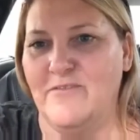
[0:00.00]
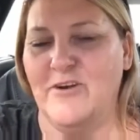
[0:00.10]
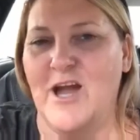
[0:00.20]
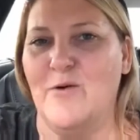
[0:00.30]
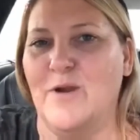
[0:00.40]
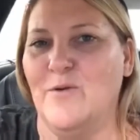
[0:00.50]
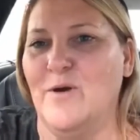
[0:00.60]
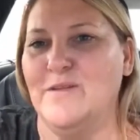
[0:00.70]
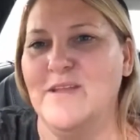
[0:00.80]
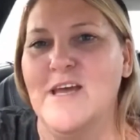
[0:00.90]
I forgot what it
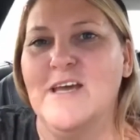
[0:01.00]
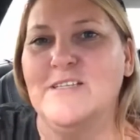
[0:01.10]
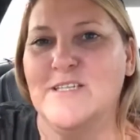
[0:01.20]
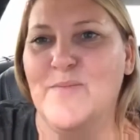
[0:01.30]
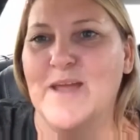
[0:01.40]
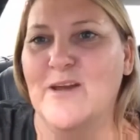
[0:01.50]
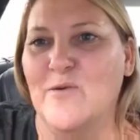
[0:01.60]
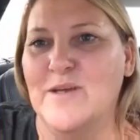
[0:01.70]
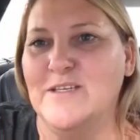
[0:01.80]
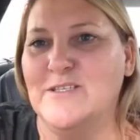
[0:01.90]
was just by
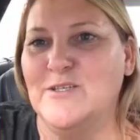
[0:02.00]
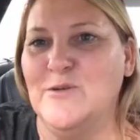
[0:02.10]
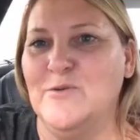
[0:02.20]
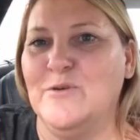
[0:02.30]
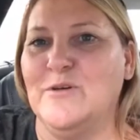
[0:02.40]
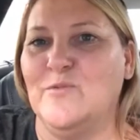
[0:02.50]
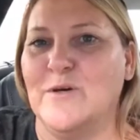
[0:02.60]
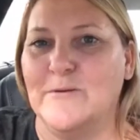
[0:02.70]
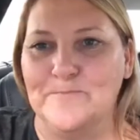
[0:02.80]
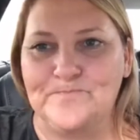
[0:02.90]
going to
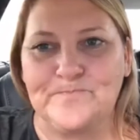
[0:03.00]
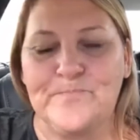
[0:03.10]
Goodwill.